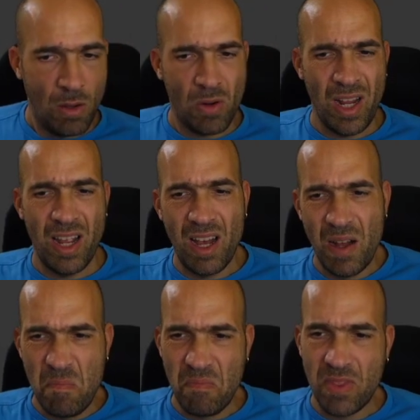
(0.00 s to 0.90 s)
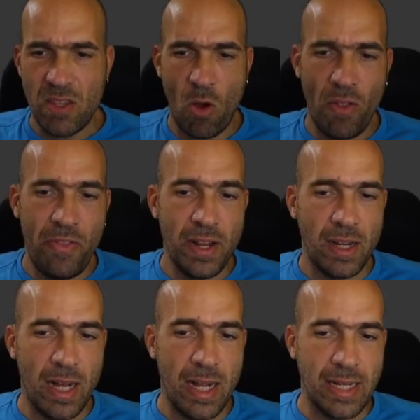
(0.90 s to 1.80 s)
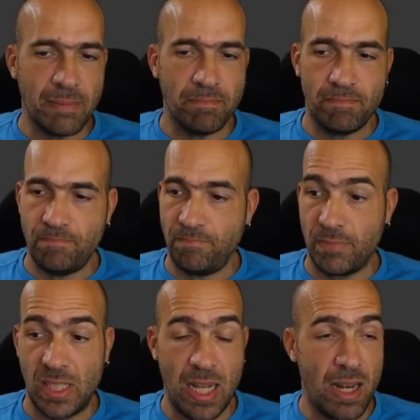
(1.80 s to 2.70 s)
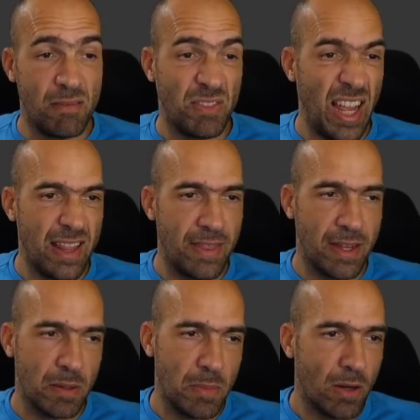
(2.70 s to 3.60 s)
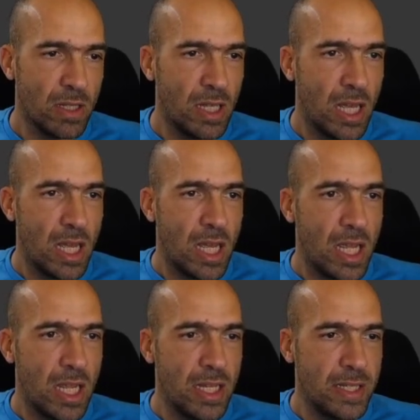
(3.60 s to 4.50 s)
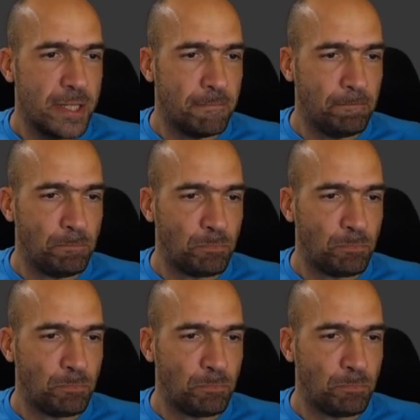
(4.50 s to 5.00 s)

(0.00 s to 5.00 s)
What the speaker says: Okay, the only thing I kind of can think about it is,